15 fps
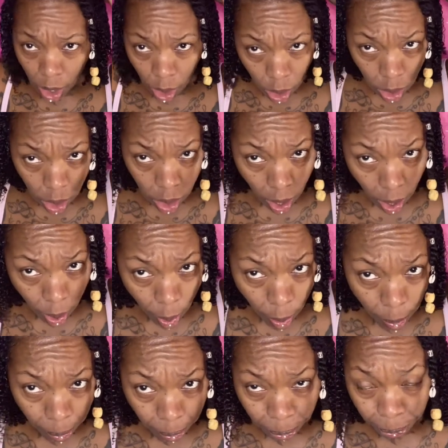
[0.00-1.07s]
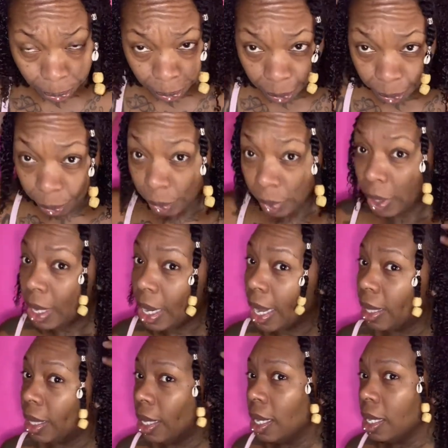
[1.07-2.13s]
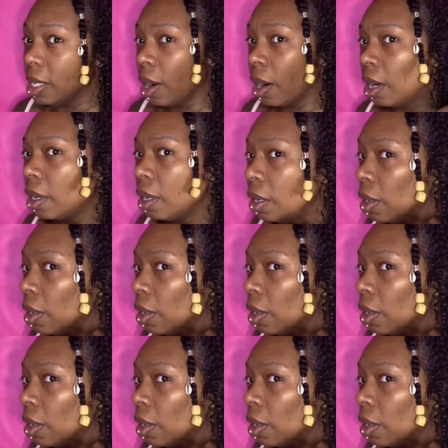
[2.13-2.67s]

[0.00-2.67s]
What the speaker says: So yeah, these are